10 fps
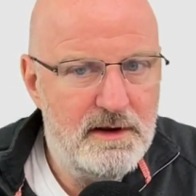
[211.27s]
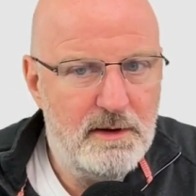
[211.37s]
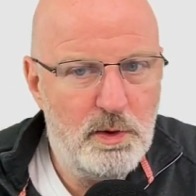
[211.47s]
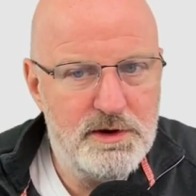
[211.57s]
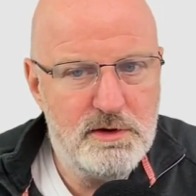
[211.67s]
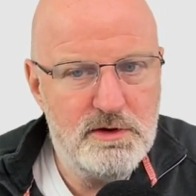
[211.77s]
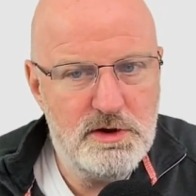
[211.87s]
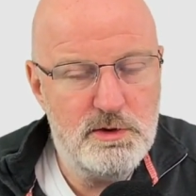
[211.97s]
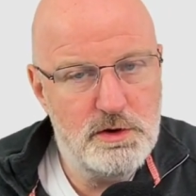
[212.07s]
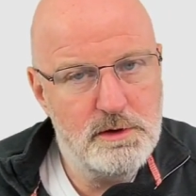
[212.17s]
And then what you can
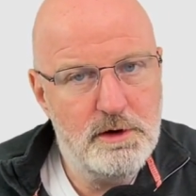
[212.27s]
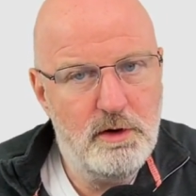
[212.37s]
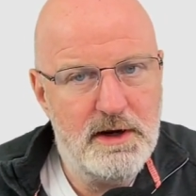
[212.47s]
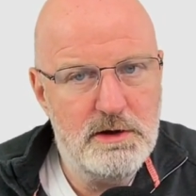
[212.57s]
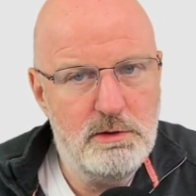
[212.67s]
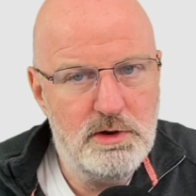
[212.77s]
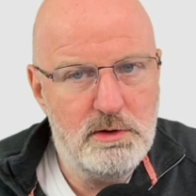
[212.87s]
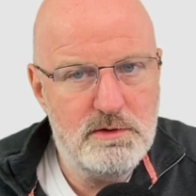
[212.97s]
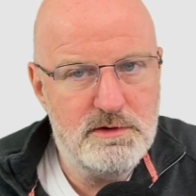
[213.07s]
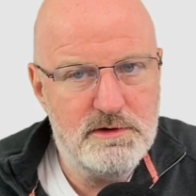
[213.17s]
do is you can create new
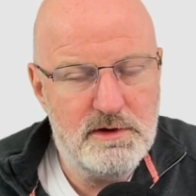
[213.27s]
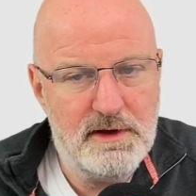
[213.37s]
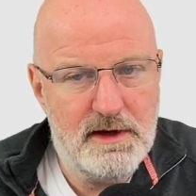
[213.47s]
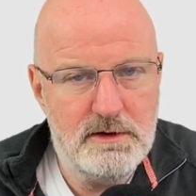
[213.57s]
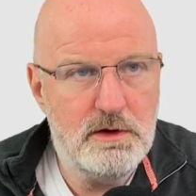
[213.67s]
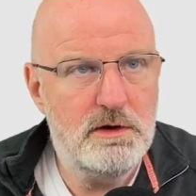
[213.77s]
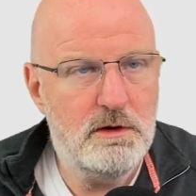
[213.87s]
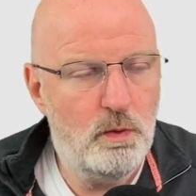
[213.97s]
users, and then